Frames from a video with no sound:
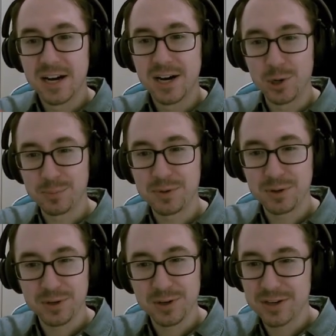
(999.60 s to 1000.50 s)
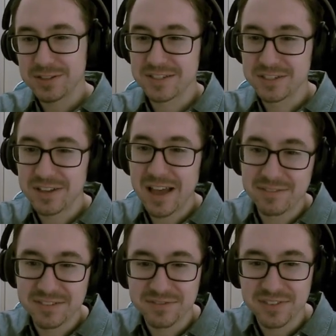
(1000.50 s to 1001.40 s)
Hope you're still
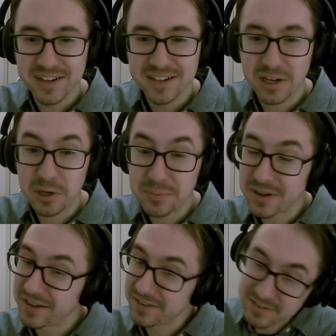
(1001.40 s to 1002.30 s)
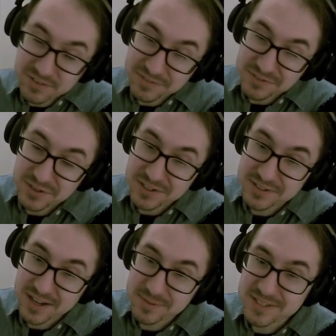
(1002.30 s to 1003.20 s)
having fun. I hope if you haven't tried
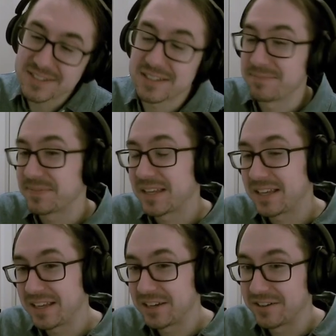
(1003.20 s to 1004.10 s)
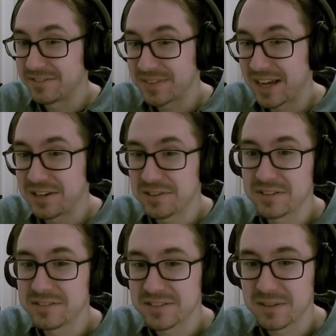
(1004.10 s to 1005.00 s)
Timeless, I
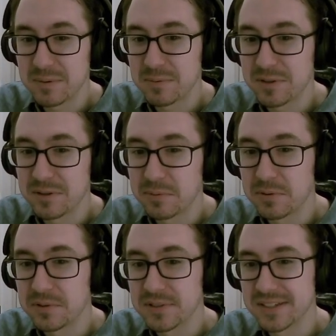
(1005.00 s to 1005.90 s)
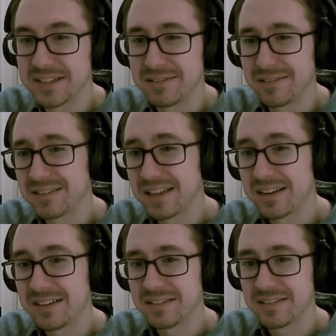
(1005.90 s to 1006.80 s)
know some people in the poll said they're not
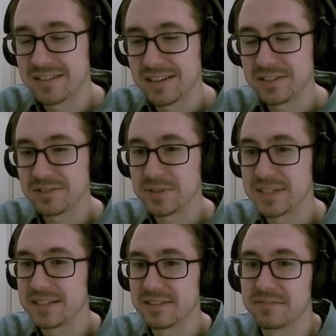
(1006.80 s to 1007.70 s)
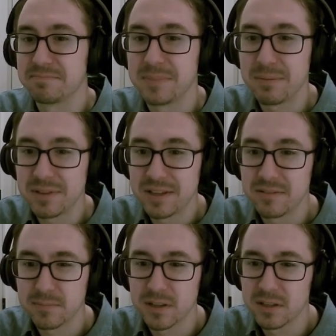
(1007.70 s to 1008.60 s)
that into it, or maybe they a
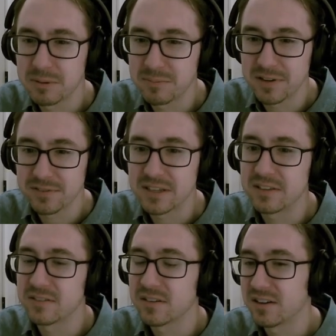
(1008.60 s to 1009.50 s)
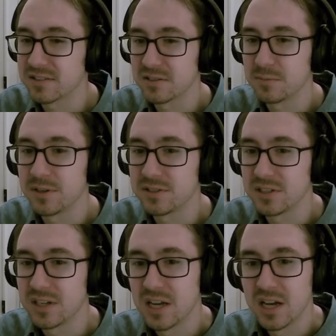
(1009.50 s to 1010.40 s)
little bit miffed that it costs so much.
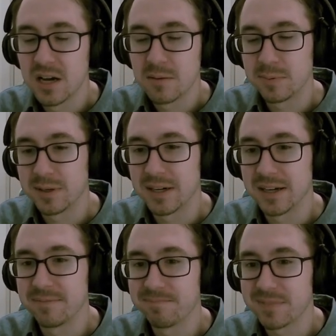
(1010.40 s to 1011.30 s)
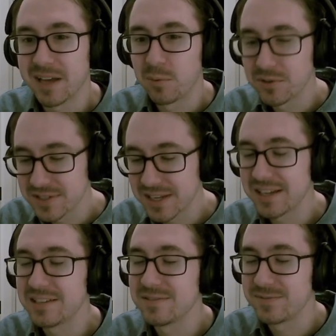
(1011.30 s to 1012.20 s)
But I will say
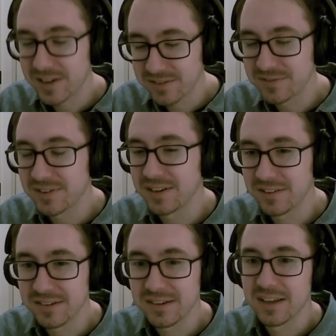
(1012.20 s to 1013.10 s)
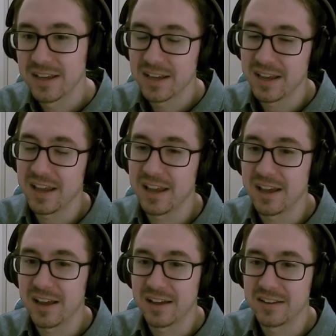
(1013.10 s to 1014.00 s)
it's very fun,
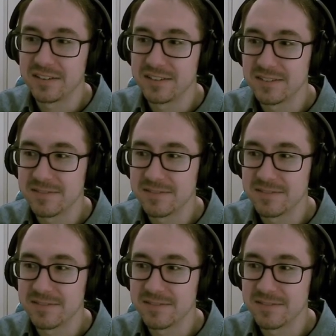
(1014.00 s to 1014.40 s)
and